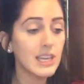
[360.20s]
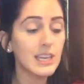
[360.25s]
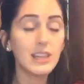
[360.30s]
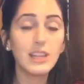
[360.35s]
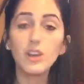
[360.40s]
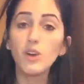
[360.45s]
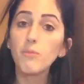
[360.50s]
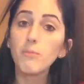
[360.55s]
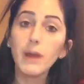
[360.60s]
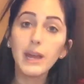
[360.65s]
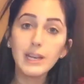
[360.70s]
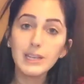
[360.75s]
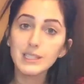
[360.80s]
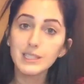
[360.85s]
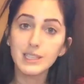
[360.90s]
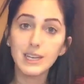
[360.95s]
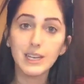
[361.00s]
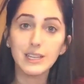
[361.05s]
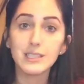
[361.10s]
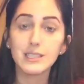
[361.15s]
like the
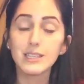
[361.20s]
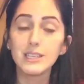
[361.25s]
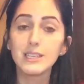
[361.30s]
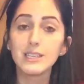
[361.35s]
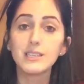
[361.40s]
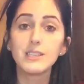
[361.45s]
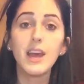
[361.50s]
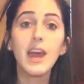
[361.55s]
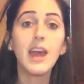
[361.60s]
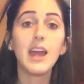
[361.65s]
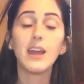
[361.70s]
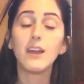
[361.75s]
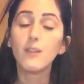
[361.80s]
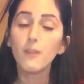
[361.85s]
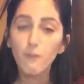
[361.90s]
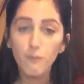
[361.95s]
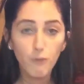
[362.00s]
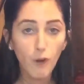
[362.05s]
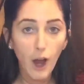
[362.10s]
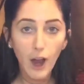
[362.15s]
omega-6s in
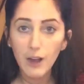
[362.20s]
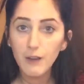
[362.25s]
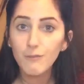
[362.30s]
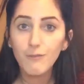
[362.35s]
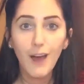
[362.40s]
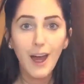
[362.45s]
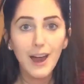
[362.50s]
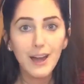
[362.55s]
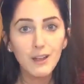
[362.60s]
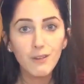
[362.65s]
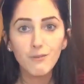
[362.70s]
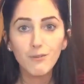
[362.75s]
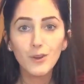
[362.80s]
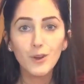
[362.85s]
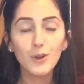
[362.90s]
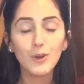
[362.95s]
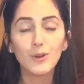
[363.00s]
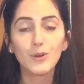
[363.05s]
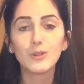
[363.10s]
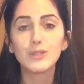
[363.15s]
the fried fatty
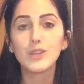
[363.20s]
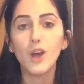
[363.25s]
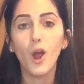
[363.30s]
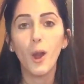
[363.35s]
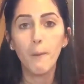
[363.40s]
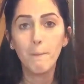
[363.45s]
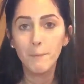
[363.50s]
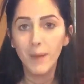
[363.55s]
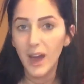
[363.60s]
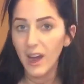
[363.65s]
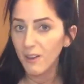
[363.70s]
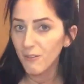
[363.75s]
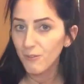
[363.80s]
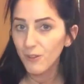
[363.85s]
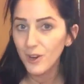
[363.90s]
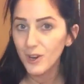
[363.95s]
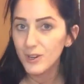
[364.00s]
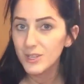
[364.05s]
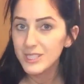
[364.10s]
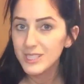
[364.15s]
foods are bad
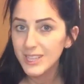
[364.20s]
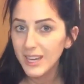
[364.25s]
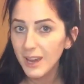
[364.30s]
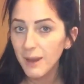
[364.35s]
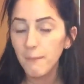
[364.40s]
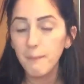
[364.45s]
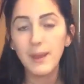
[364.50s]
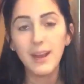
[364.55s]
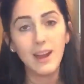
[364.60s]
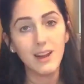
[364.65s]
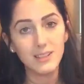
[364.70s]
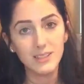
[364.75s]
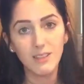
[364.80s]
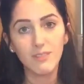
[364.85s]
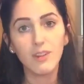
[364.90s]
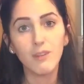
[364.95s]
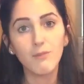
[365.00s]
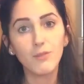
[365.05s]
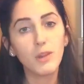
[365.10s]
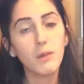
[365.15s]
for your skin because
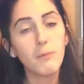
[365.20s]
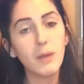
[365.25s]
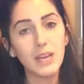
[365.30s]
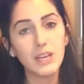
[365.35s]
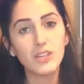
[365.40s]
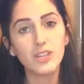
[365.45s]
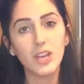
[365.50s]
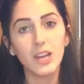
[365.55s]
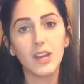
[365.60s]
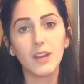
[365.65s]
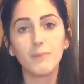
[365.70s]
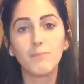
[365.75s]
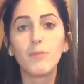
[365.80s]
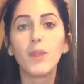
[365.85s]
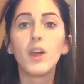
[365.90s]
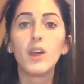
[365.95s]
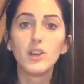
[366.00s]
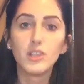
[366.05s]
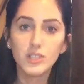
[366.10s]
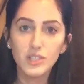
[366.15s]
of inflammation,
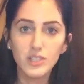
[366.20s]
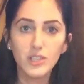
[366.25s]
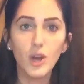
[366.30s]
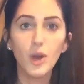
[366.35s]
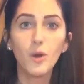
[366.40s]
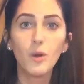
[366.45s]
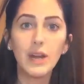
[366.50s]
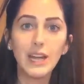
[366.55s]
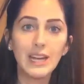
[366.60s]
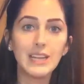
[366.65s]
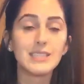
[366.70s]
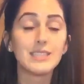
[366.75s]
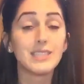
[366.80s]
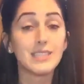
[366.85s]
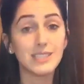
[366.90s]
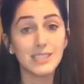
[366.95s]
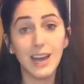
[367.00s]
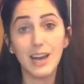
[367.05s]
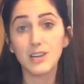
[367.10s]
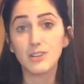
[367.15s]
so is the
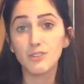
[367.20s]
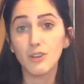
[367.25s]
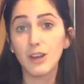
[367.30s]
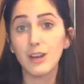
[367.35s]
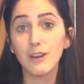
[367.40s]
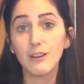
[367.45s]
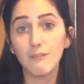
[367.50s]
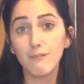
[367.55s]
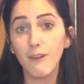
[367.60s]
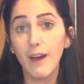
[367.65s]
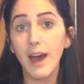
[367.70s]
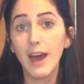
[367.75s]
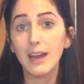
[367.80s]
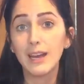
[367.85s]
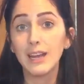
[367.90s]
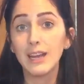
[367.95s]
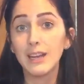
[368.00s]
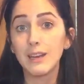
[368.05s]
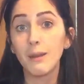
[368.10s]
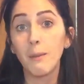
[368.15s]
saturated fat
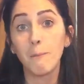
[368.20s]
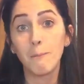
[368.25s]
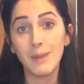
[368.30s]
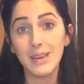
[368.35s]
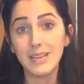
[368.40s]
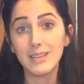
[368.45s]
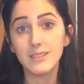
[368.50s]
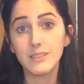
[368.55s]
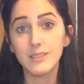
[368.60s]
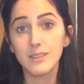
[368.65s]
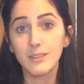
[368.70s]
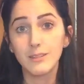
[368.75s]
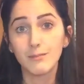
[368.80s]
in meat.